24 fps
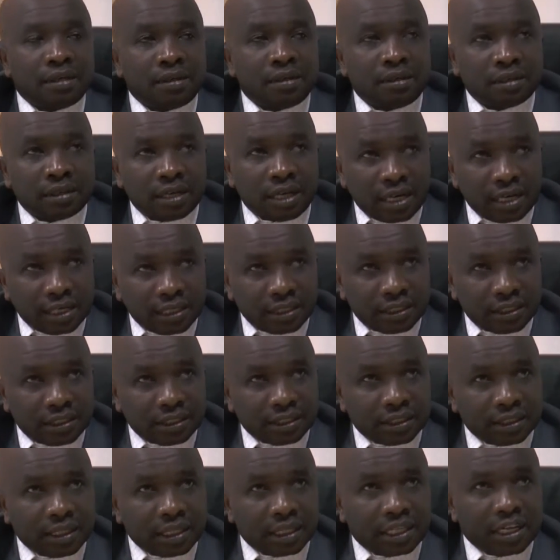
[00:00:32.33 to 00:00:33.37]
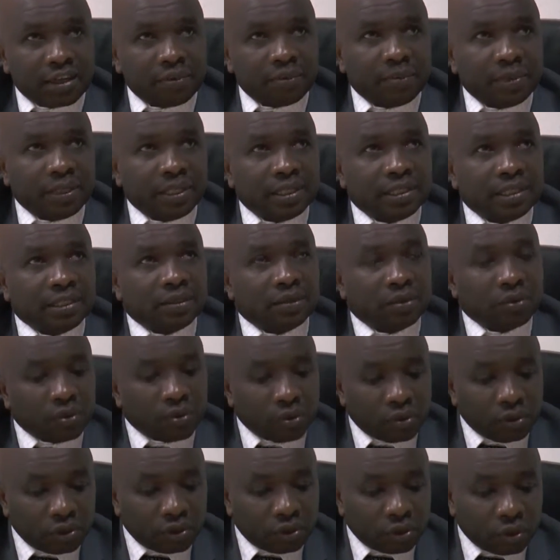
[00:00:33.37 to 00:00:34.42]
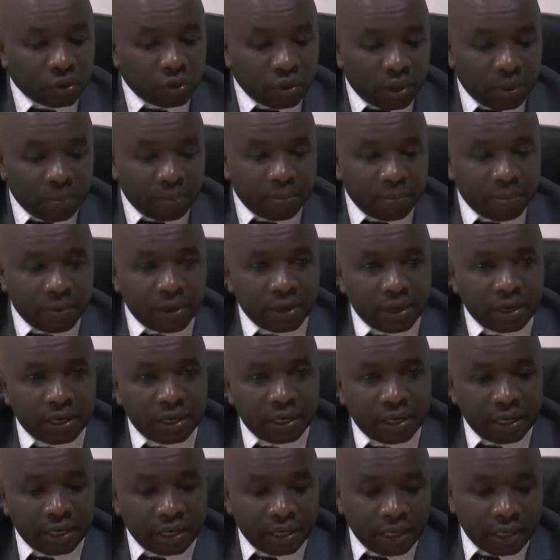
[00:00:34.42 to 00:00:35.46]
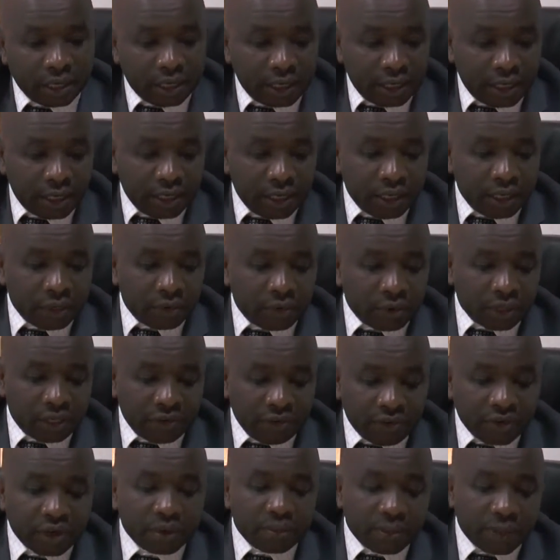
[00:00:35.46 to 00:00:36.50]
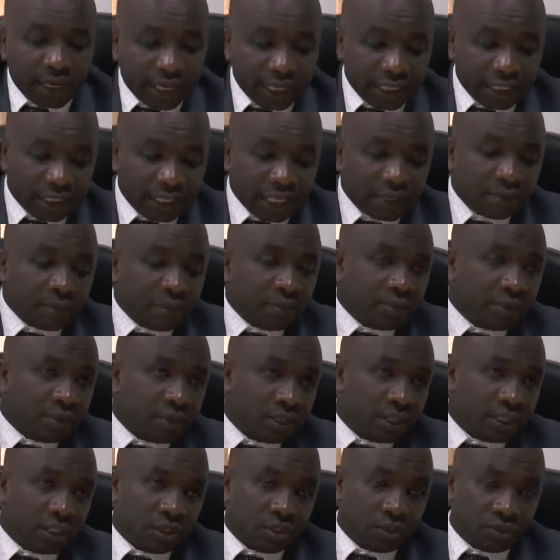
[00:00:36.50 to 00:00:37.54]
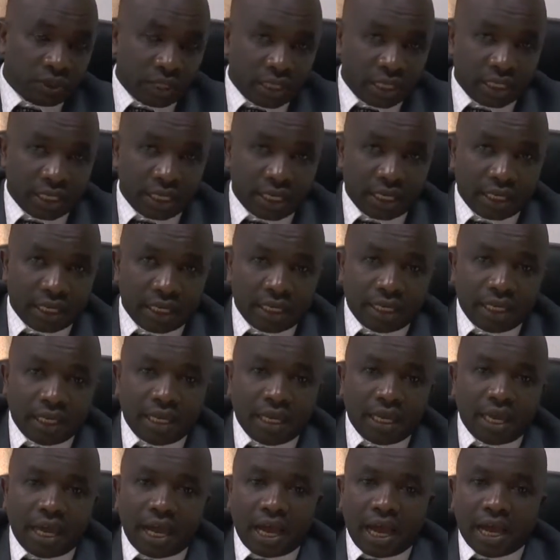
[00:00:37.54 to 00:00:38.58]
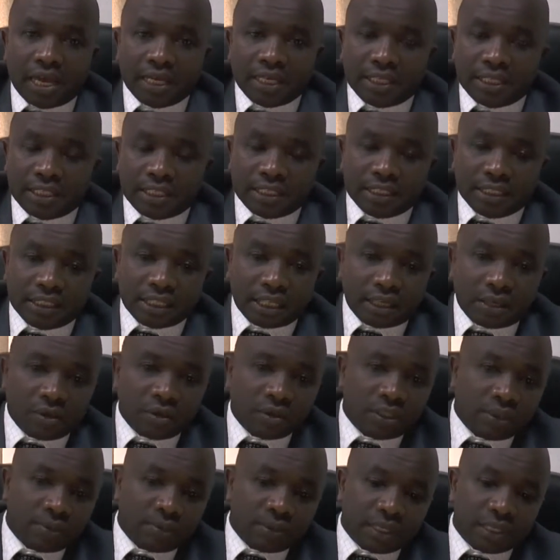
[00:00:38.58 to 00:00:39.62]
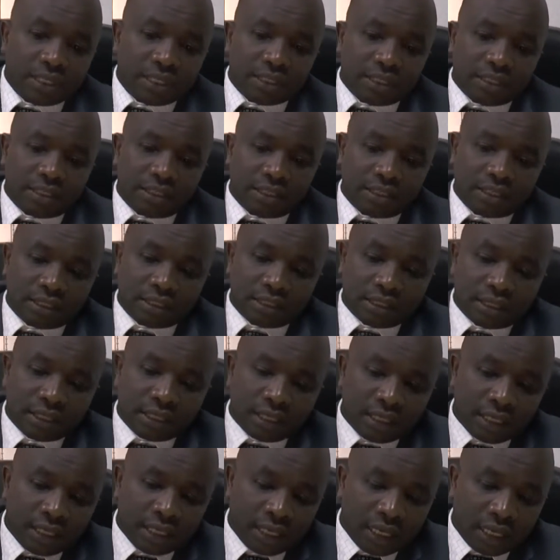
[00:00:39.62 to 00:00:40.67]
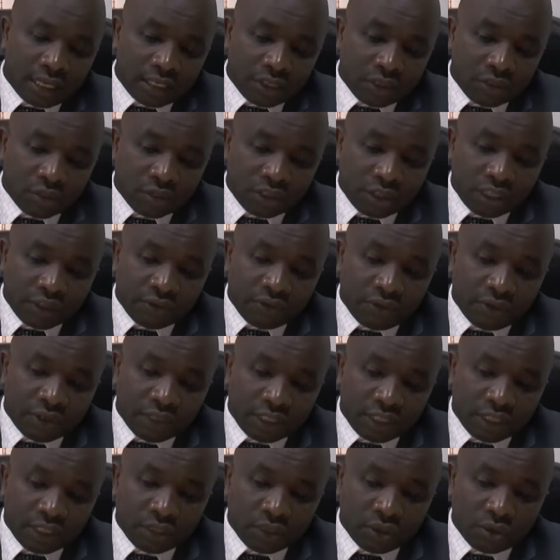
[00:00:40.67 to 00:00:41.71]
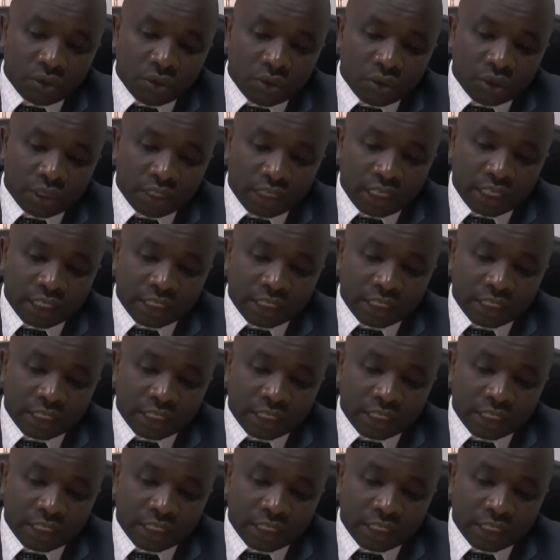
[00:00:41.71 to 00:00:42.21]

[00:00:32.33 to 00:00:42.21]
drugs that have been sold to, um, uh, to a different market can be brought into Kenya, and it is a concept that is that is not infringing on the